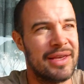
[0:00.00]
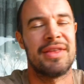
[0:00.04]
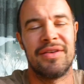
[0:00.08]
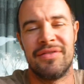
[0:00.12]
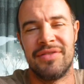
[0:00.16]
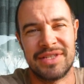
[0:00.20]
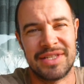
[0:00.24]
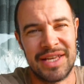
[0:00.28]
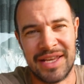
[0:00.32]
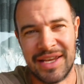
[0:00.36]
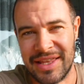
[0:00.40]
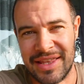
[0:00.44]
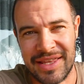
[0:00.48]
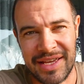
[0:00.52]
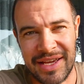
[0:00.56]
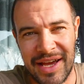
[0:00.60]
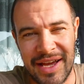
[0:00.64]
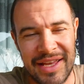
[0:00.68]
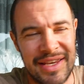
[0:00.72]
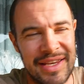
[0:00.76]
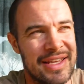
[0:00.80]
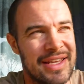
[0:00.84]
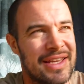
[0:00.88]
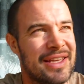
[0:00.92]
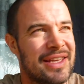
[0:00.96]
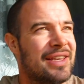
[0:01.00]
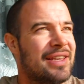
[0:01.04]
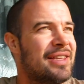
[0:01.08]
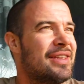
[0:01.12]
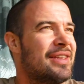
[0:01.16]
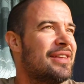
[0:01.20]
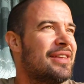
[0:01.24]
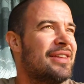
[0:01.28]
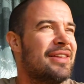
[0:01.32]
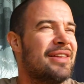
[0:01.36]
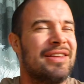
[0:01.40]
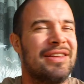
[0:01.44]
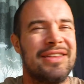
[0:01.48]
If there's anything I need,
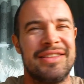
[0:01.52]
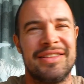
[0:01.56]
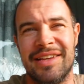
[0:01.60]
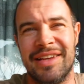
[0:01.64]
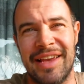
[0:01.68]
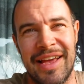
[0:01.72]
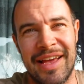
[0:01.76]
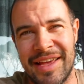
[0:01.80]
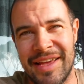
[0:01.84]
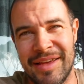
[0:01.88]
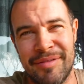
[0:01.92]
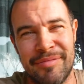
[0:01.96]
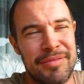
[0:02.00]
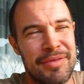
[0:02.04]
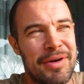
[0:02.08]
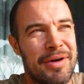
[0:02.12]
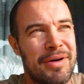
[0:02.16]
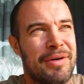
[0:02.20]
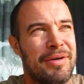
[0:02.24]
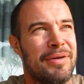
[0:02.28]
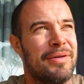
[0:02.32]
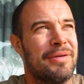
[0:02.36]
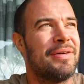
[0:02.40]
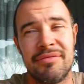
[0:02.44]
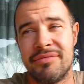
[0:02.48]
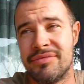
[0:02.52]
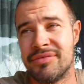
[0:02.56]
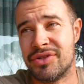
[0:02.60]
to let him know.